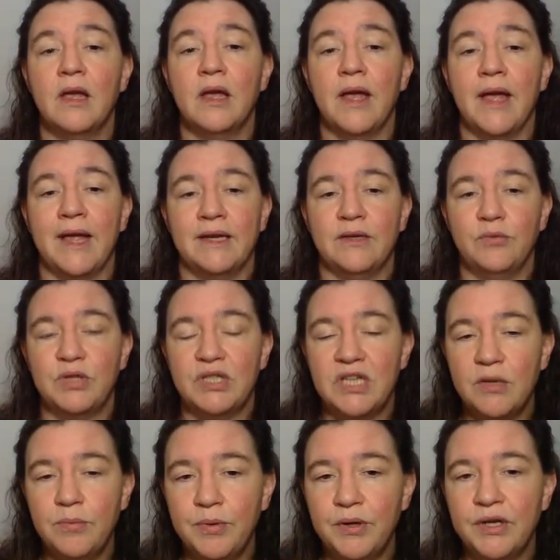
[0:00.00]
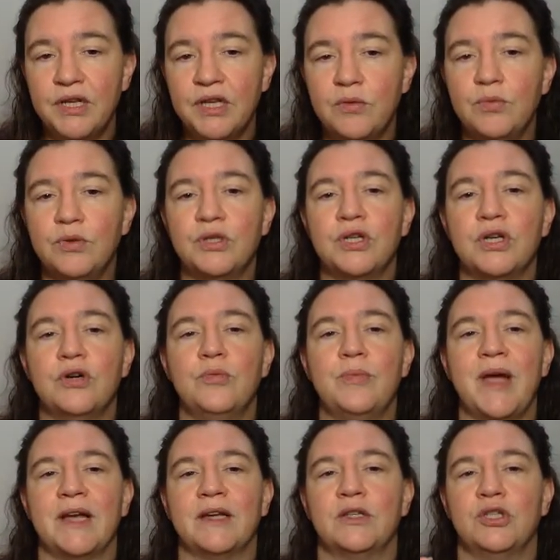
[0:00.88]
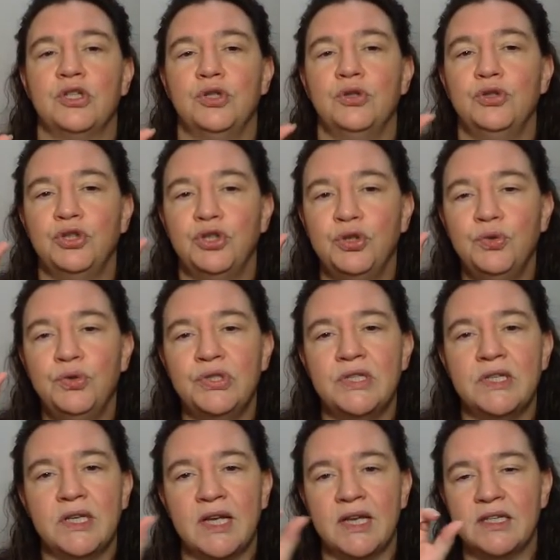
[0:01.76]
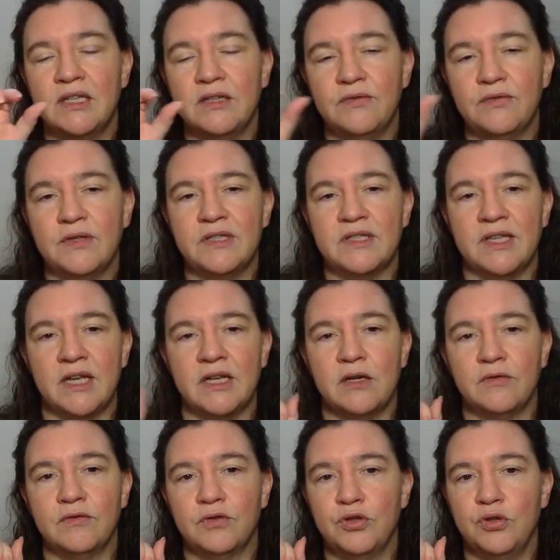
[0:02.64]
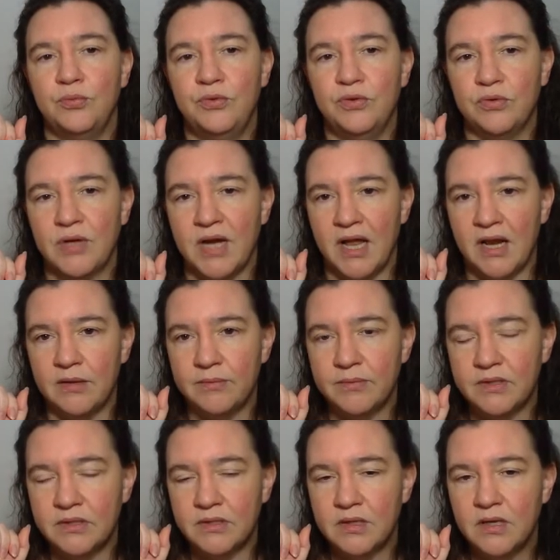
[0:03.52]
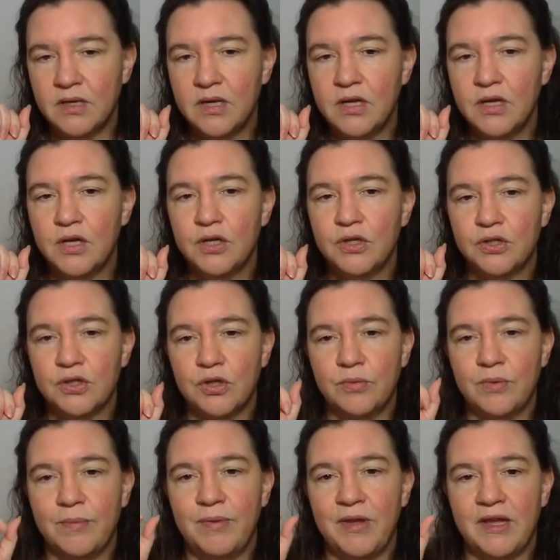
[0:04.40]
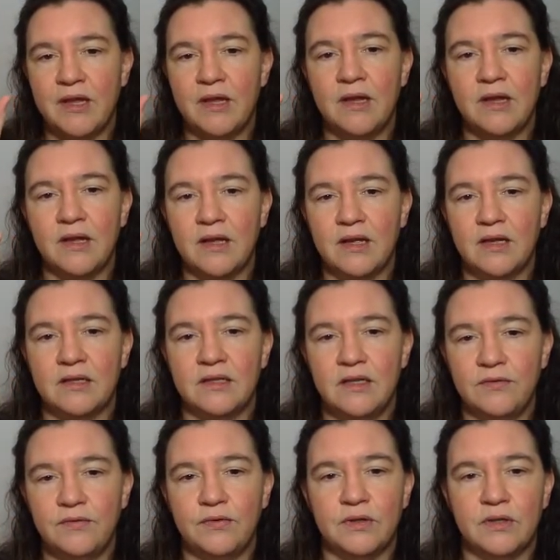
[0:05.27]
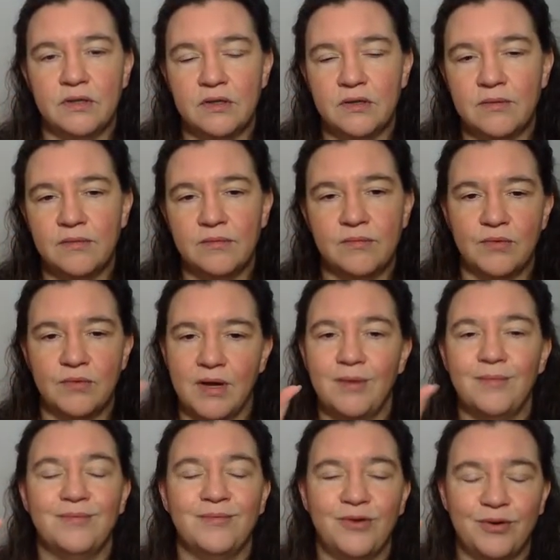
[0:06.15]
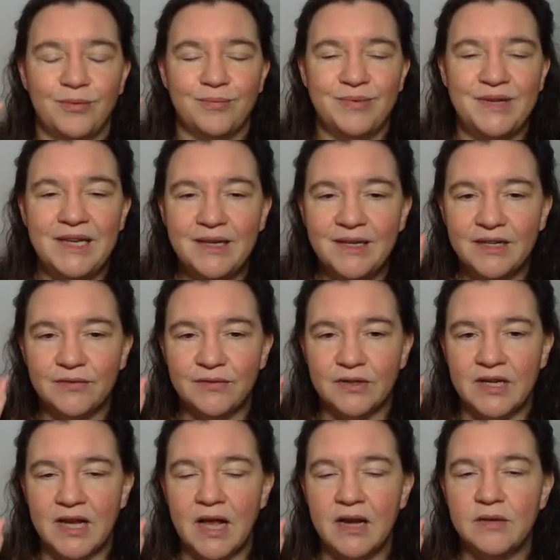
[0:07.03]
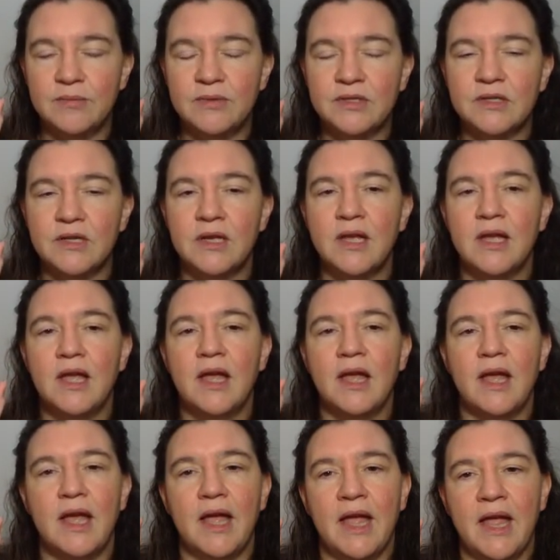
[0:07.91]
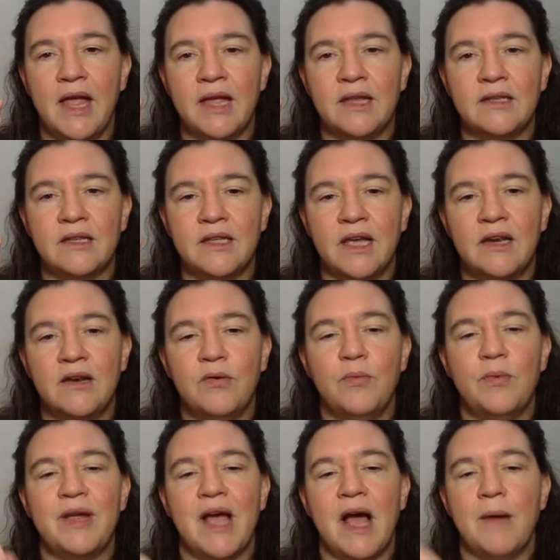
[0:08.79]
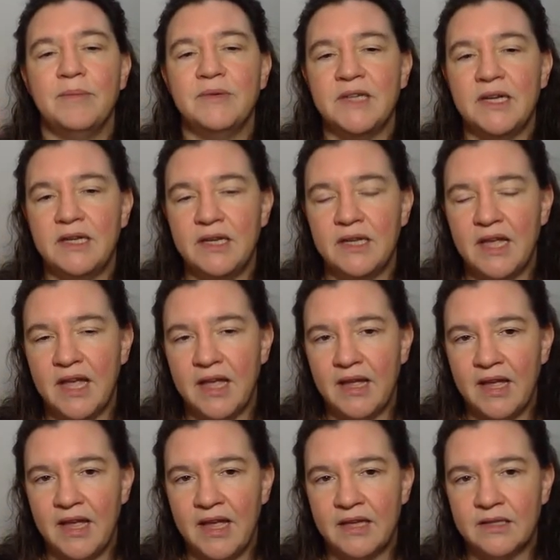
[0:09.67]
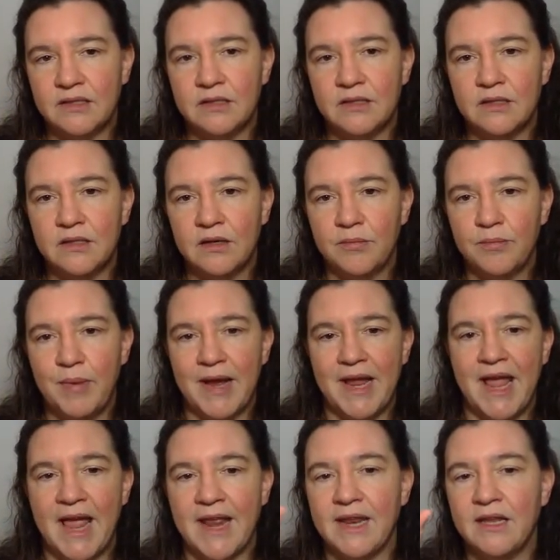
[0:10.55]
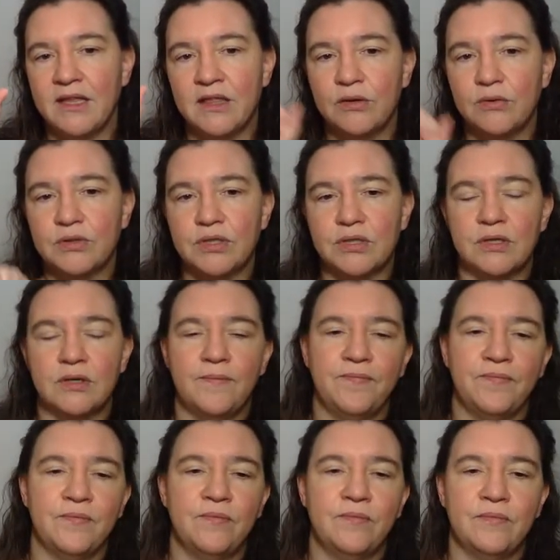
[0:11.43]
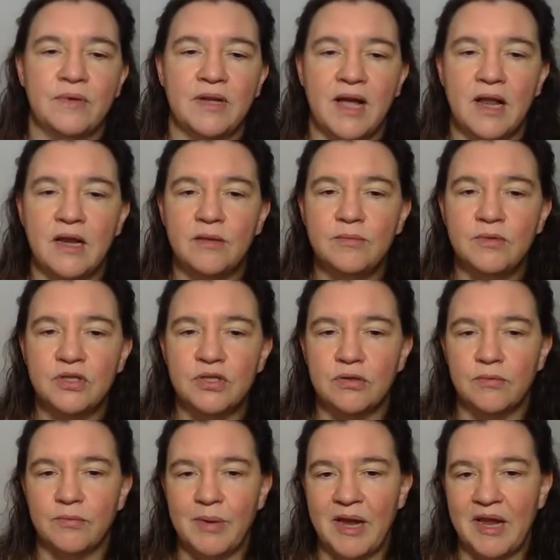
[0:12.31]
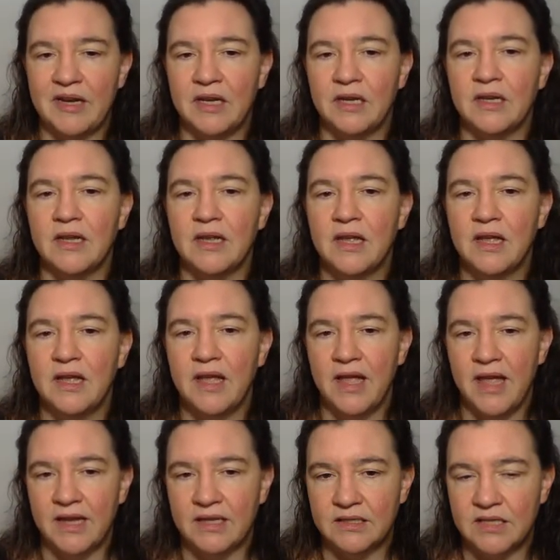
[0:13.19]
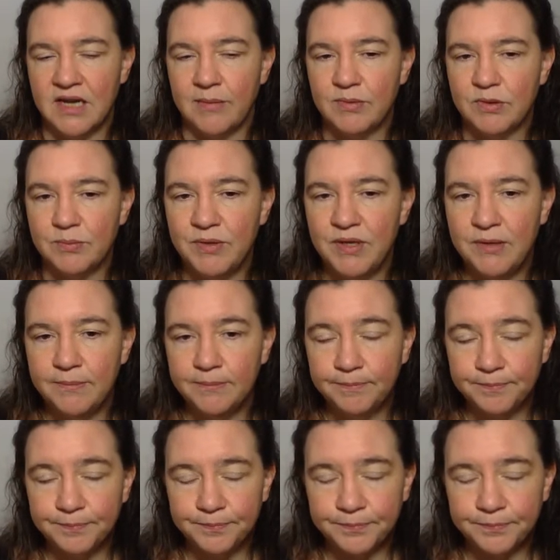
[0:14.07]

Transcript: And we typically would go back to choosing a different set of two blue columns. So we're picking different, well, or p different columns, and then we're updating s by adding those columns, so by adding x times p.